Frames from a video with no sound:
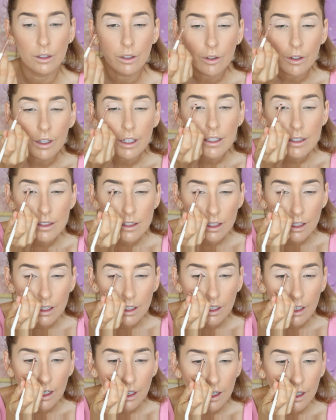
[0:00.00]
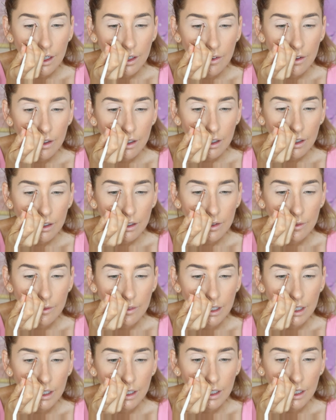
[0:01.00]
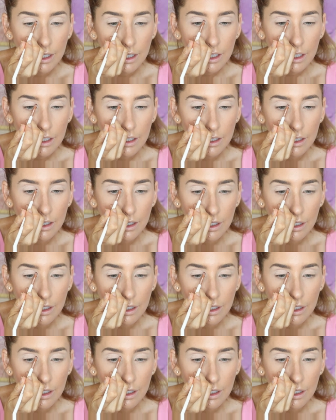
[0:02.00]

crease area to mark it out.